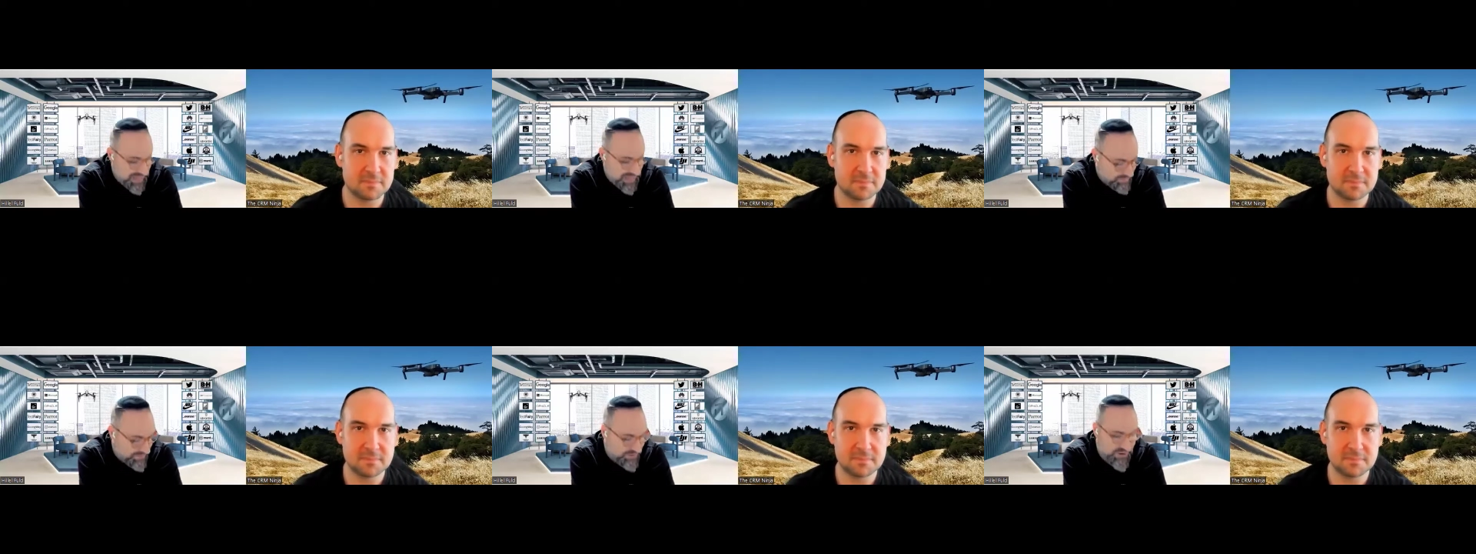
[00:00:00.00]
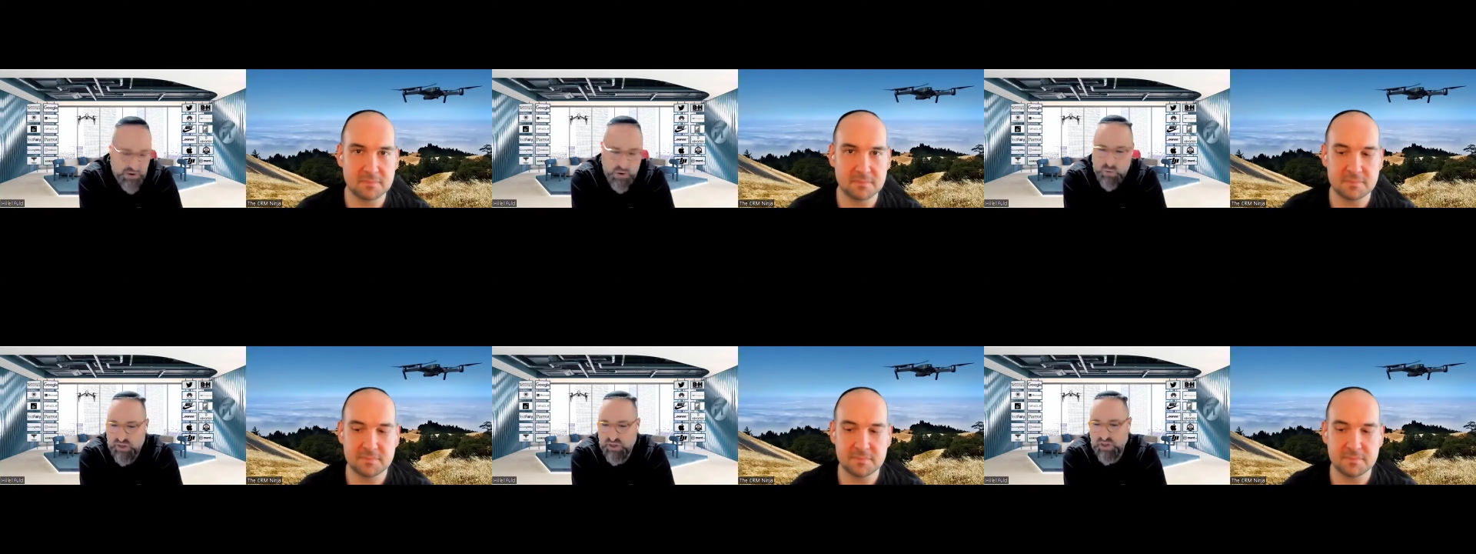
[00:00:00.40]
Speaker 1: BlackBerry,
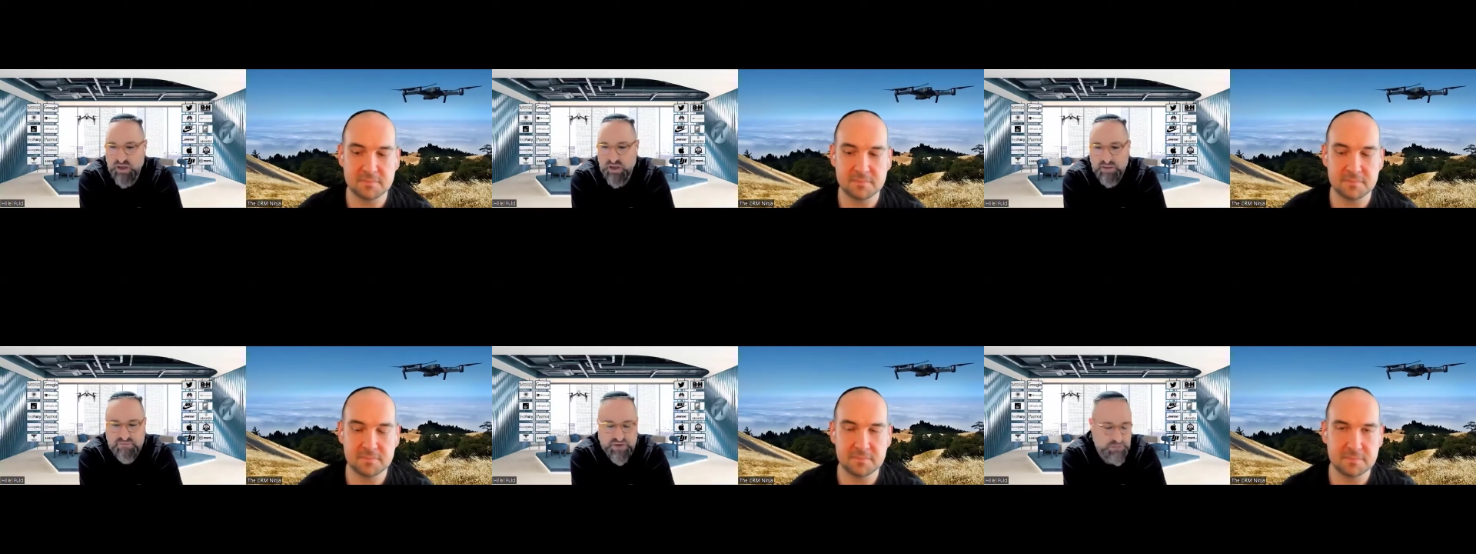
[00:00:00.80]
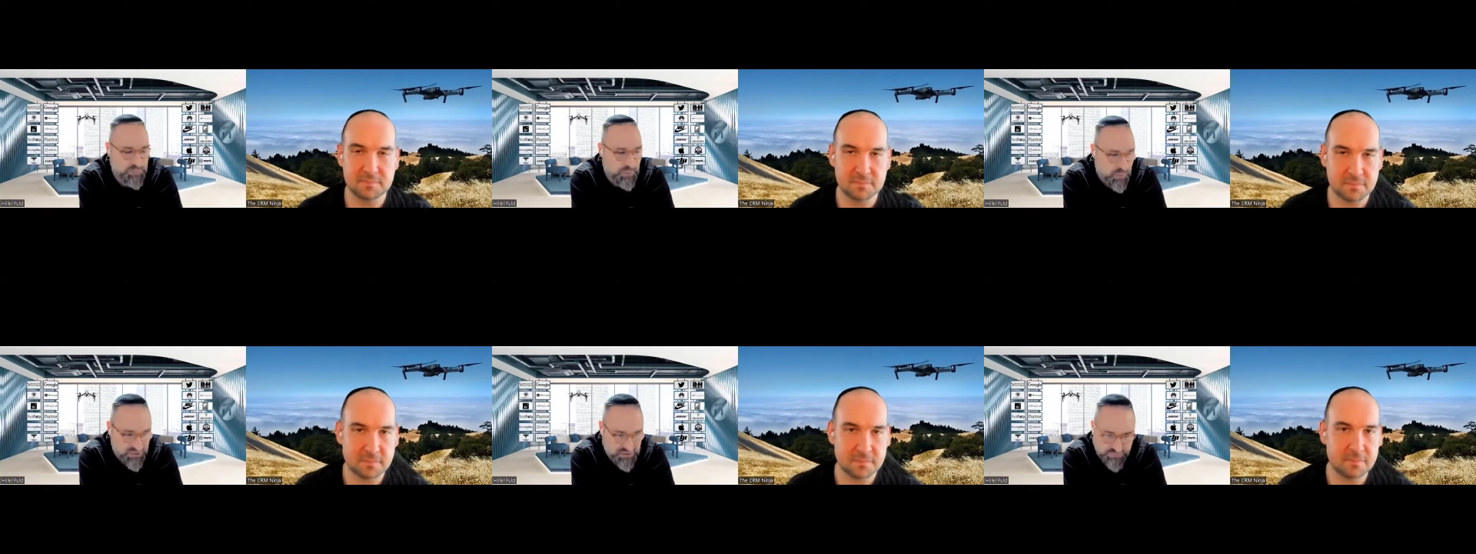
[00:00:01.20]
Nokia,
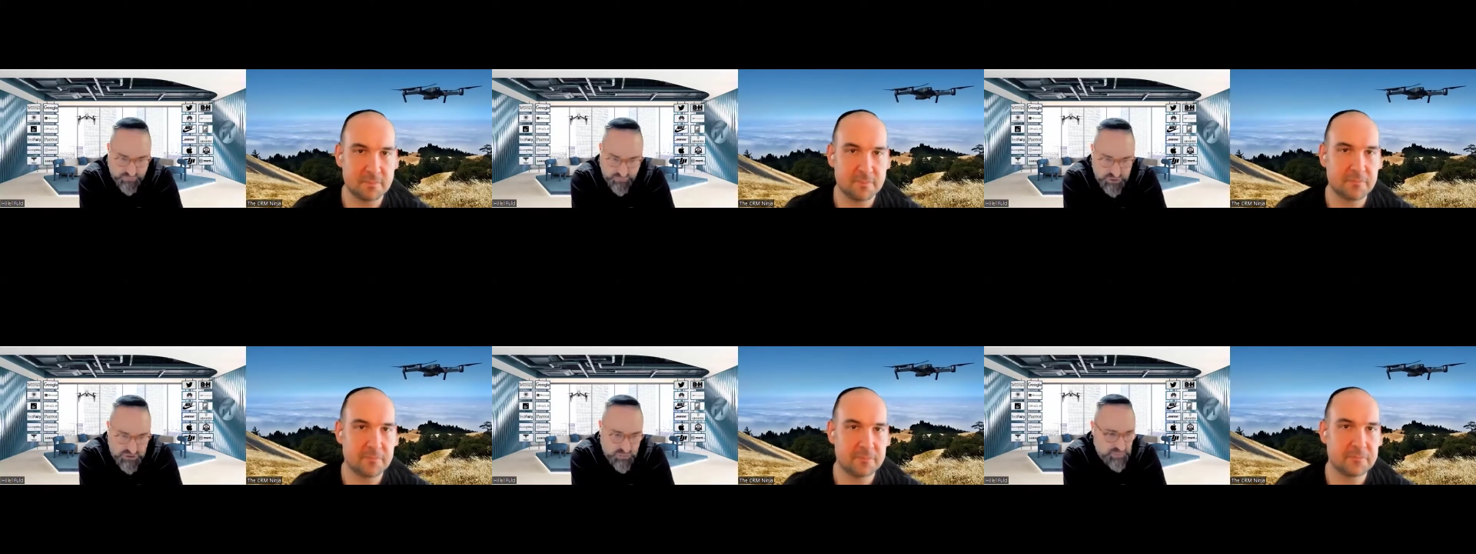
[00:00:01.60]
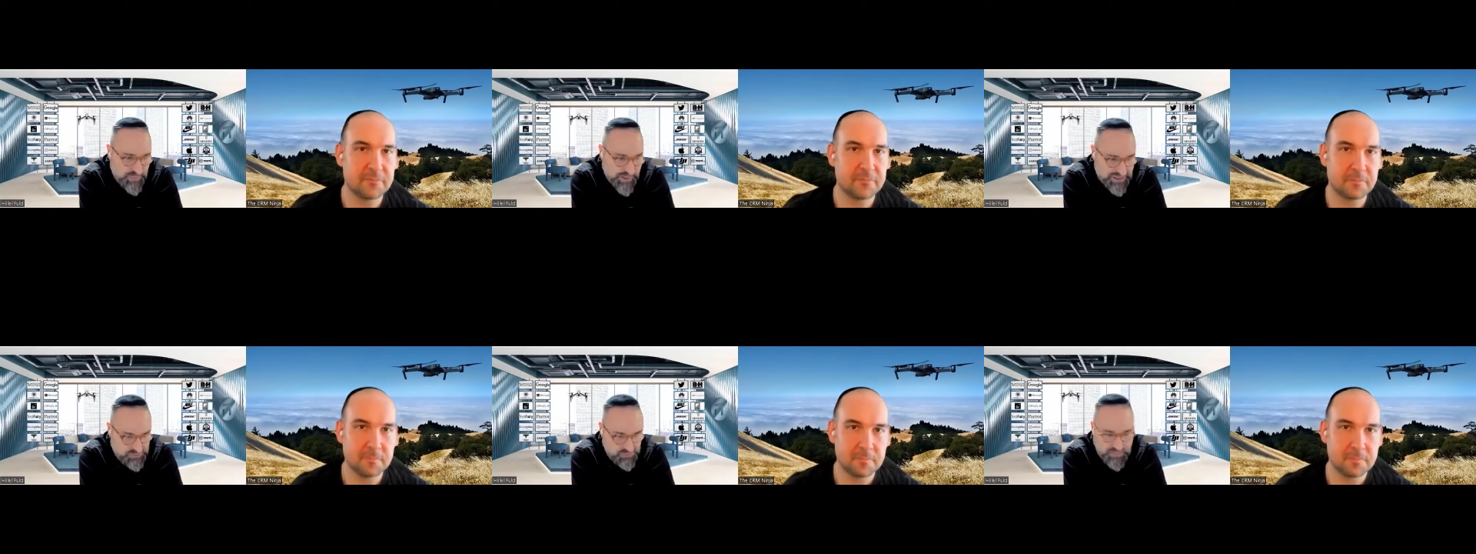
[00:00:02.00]
Facebook wasn't first, it was
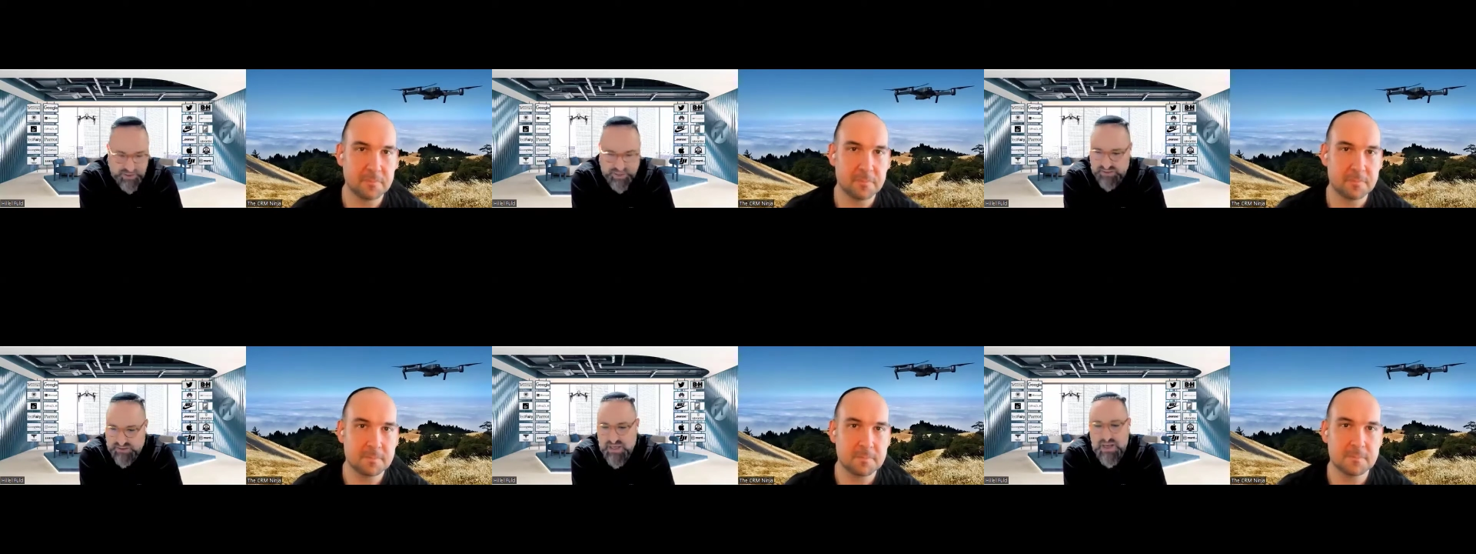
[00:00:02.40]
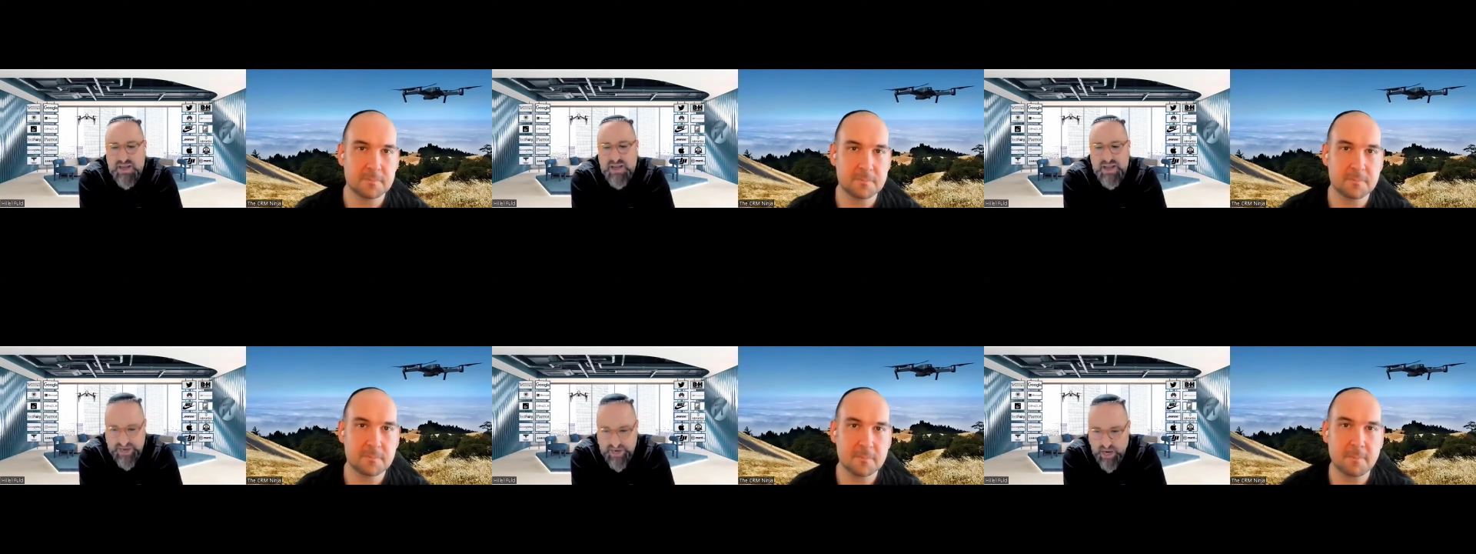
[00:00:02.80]
MySpace,
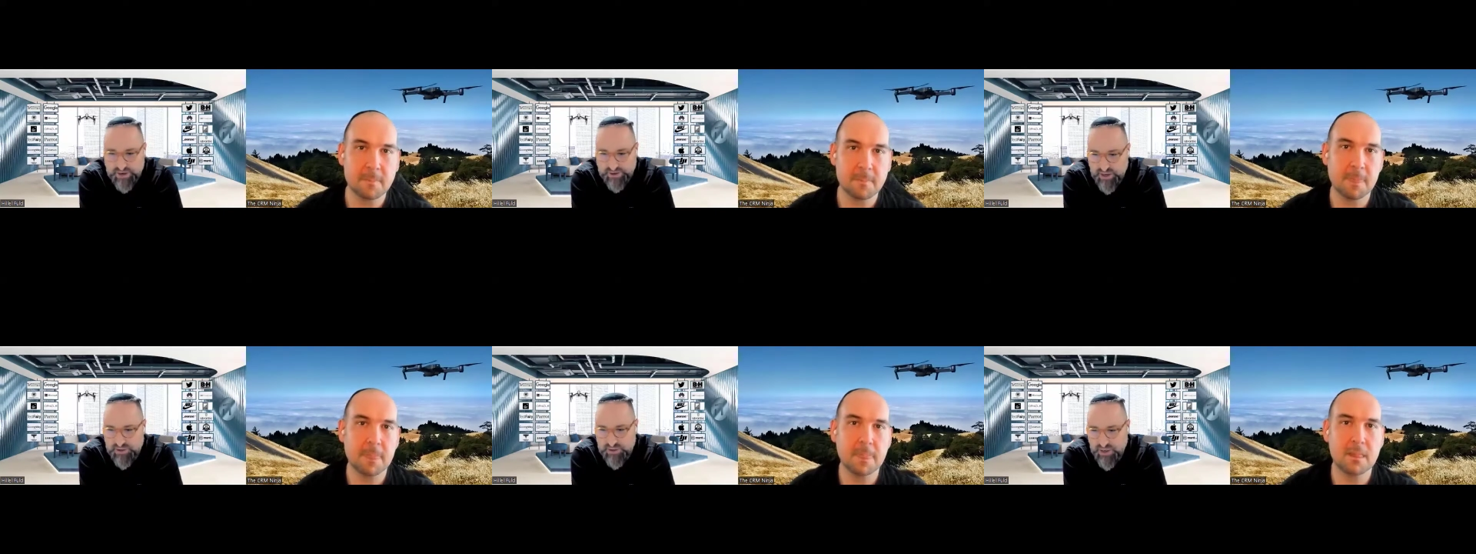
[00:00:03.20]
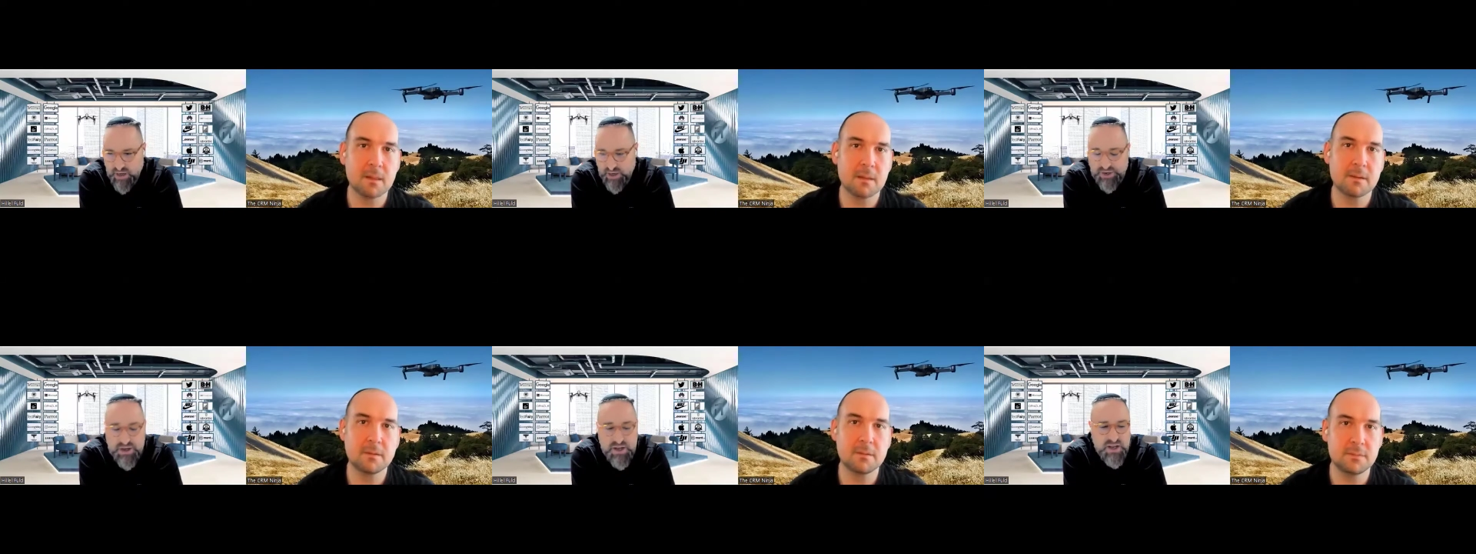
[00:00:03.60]
and on and on and
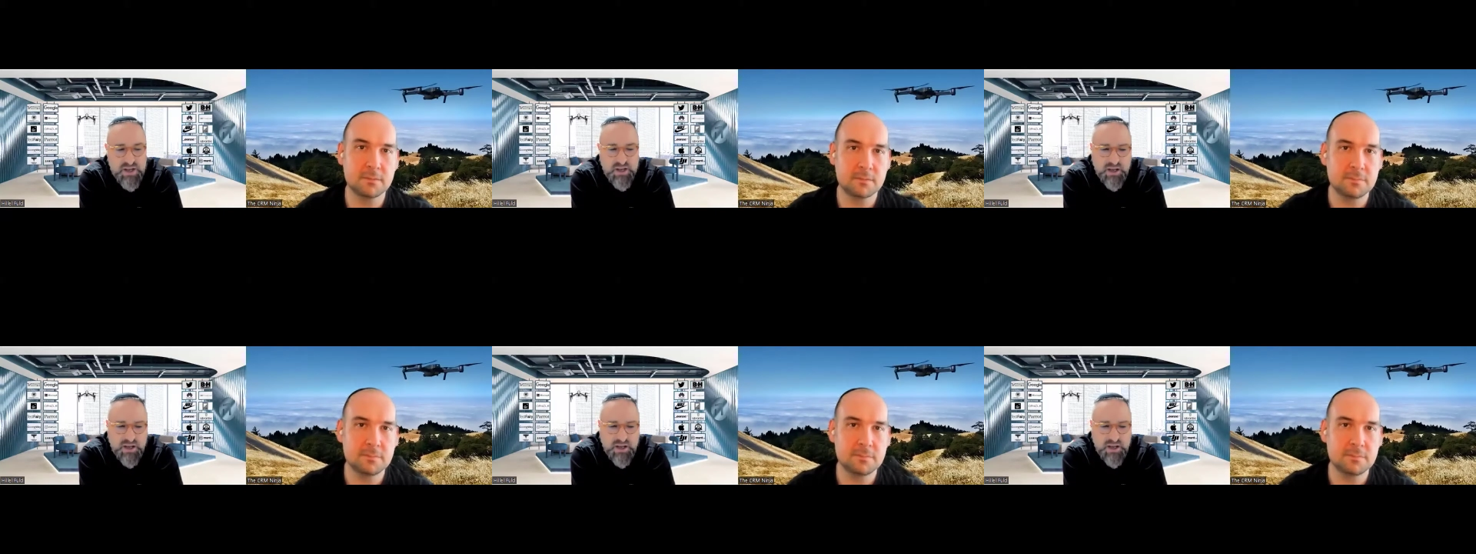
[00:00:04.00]
on.